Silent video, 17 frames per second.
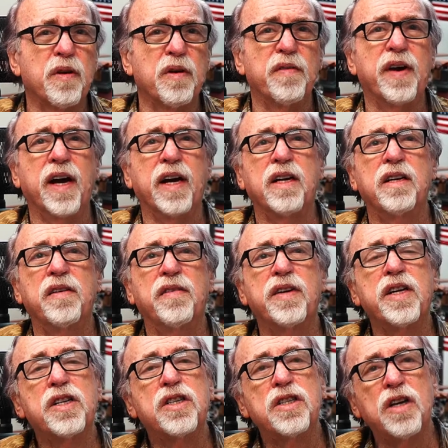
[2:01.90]
of
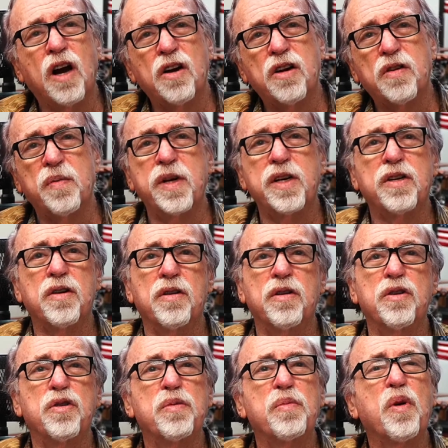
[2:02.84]
activities start to
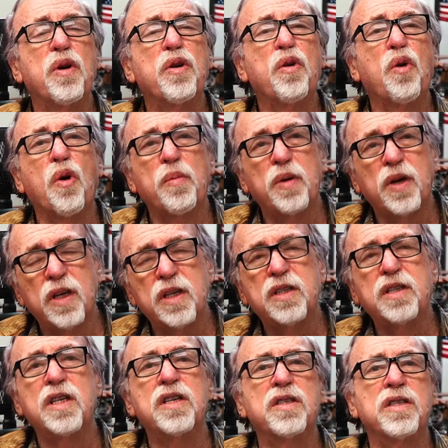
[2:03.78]
return to a more normal
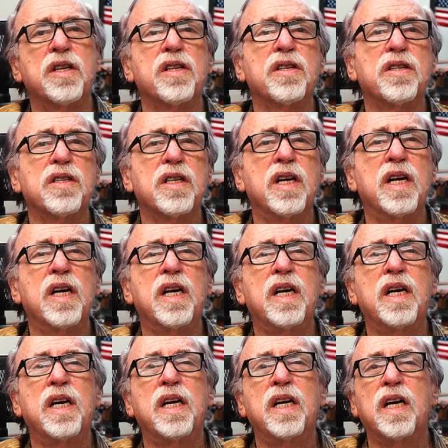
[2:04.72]
existence,
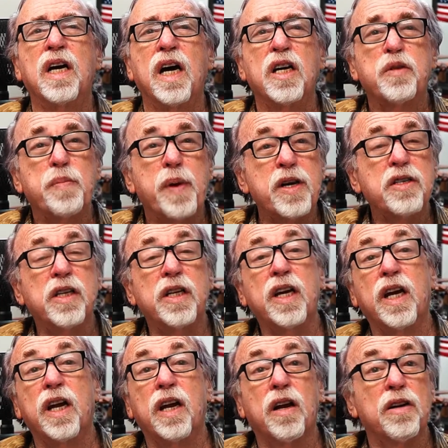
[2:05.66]
especially
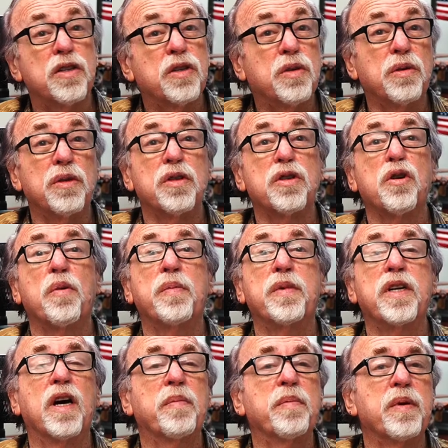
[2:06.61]
getting our schools
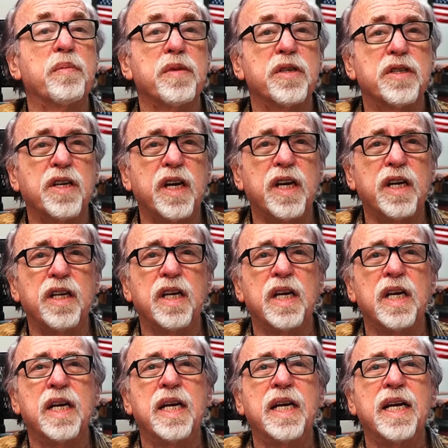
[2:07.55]
opened up in Mesquite.
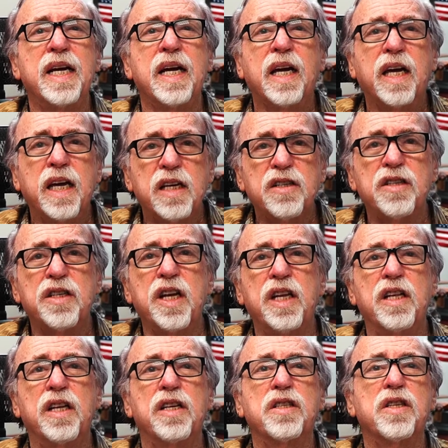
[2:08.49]
Kids
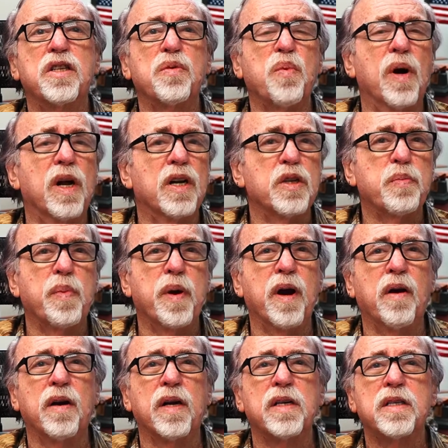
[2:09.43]
need this as well as
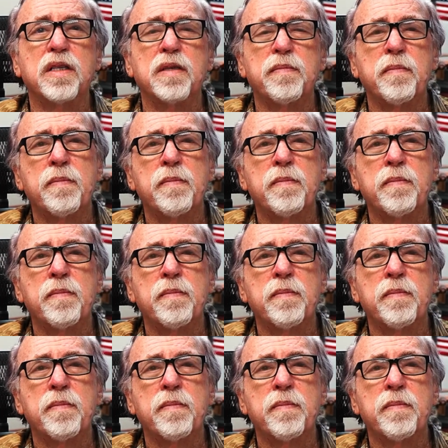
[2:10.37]
parents.